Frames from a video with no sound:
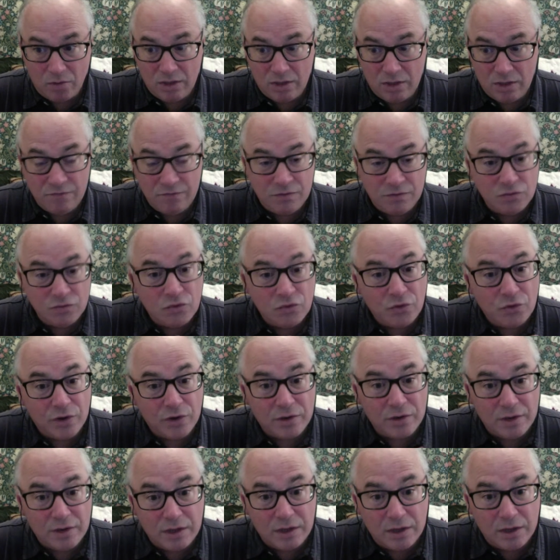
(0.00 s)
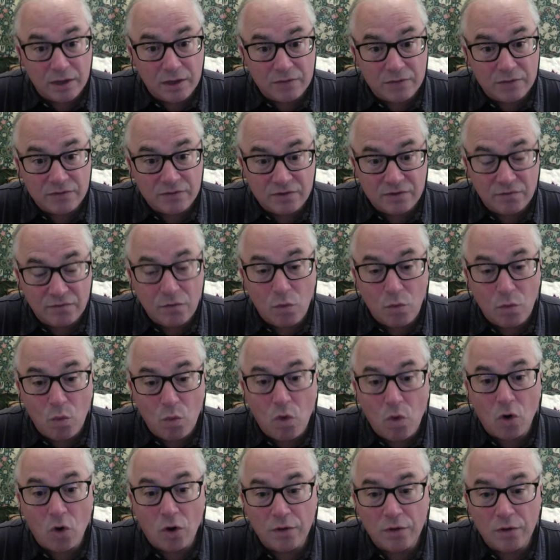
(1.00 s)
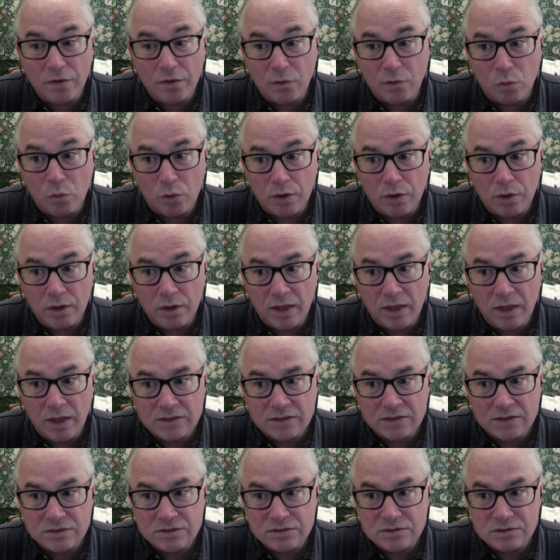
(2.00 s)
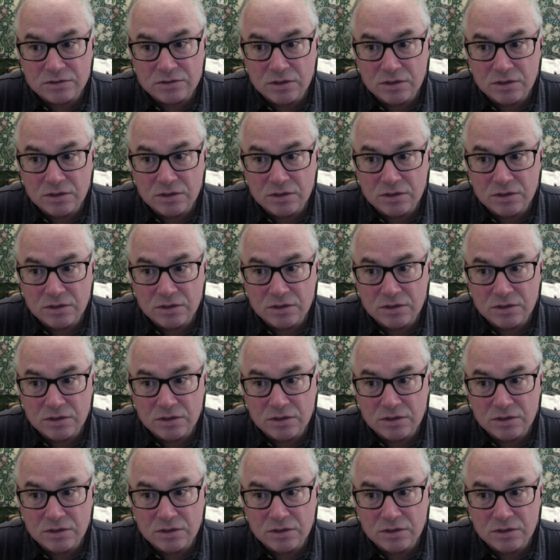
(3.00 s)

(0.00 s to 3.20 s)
Even during the uh, Civil War, there were elections.